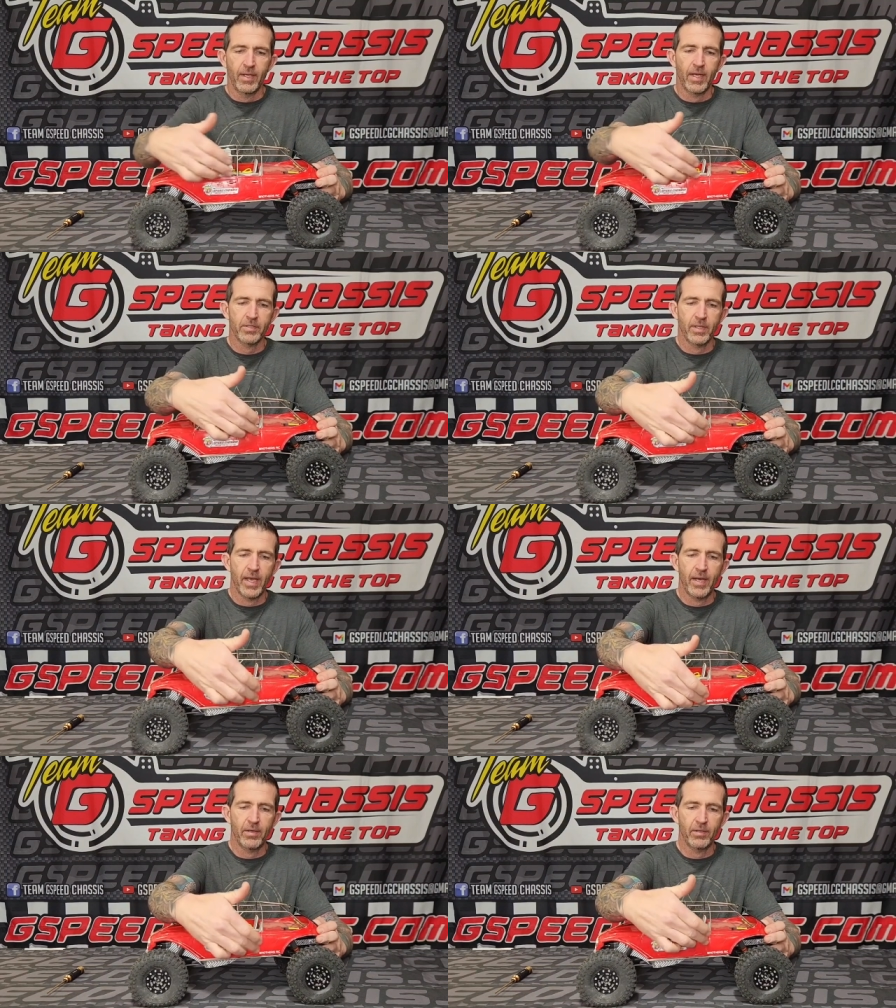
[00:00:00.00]
Actually
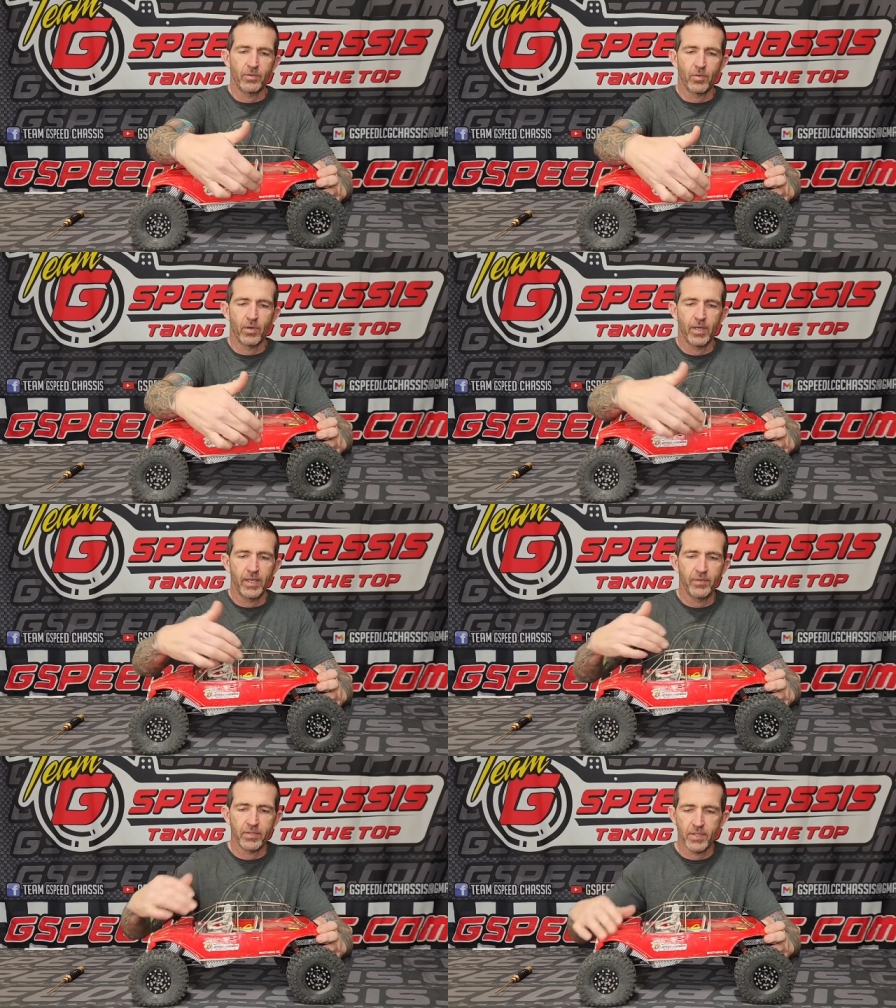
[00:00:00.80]
added a door on
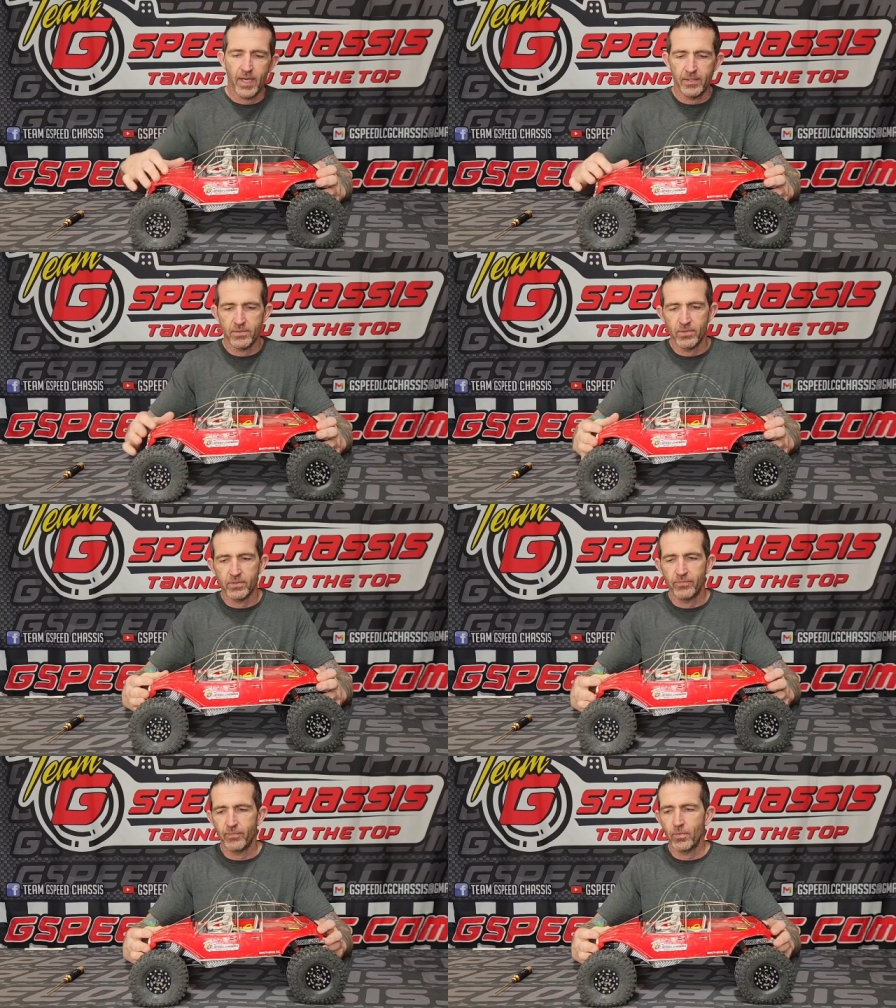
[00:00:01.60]
either side, so
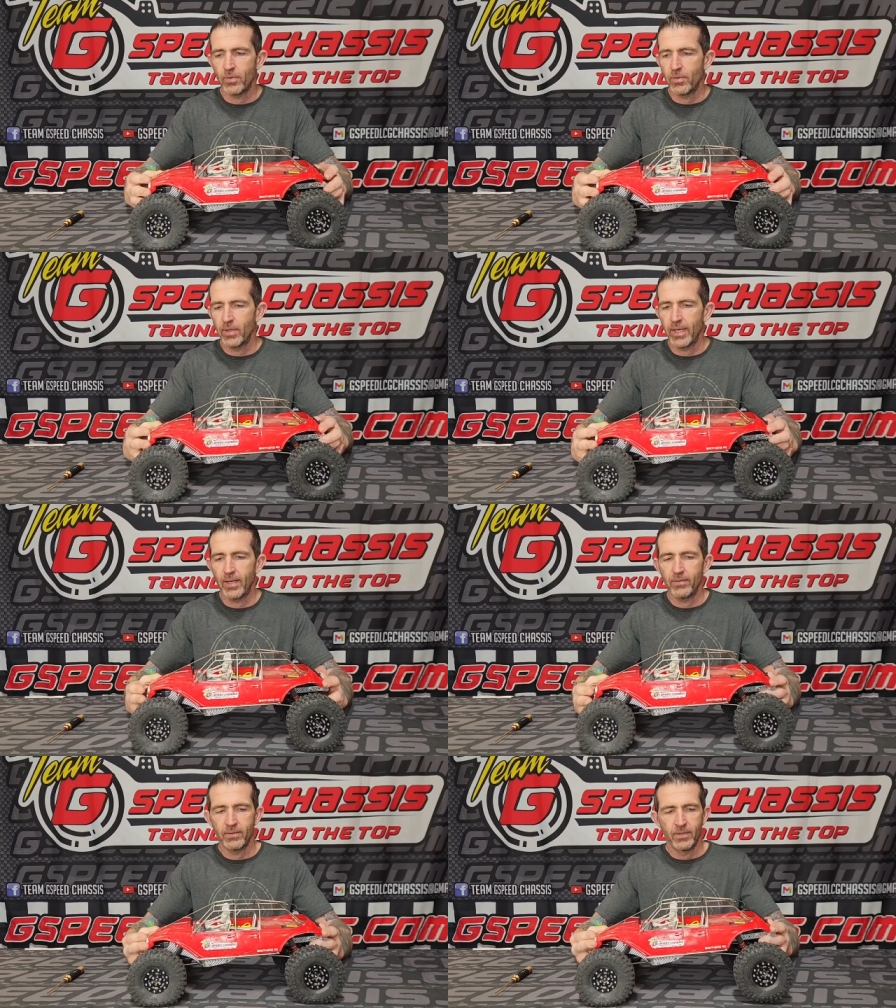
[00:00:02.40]
it's a 4-door
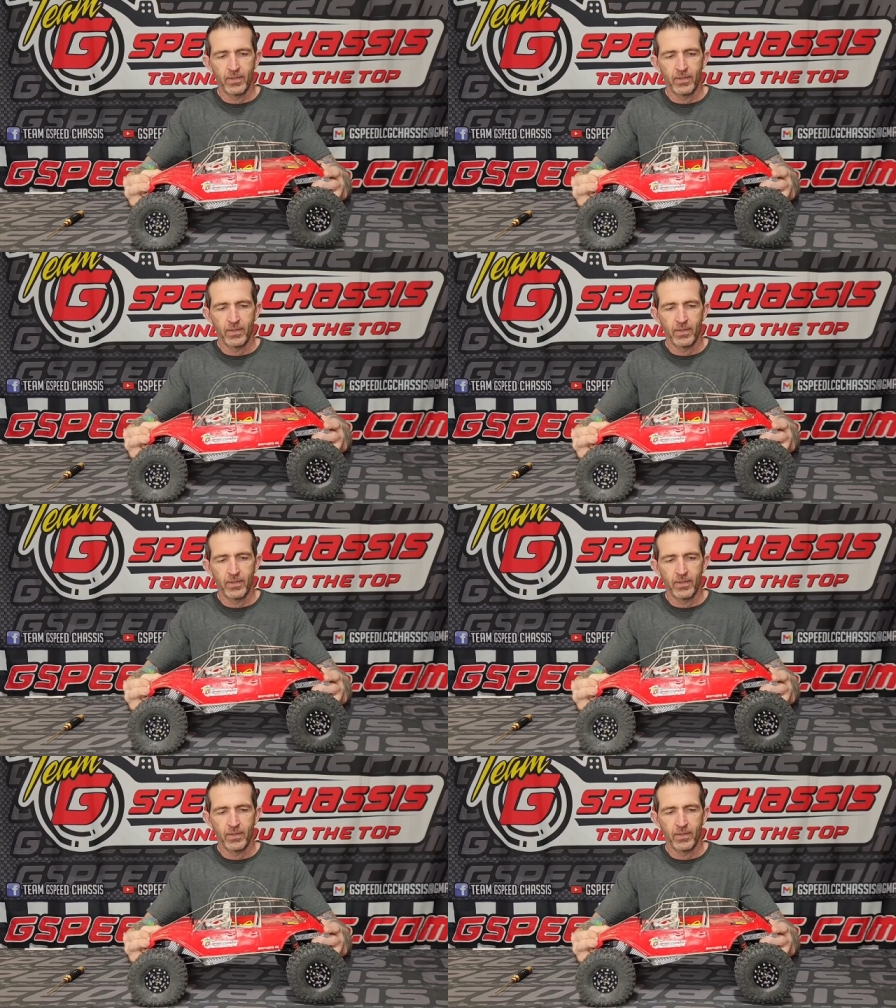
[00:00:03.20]
now.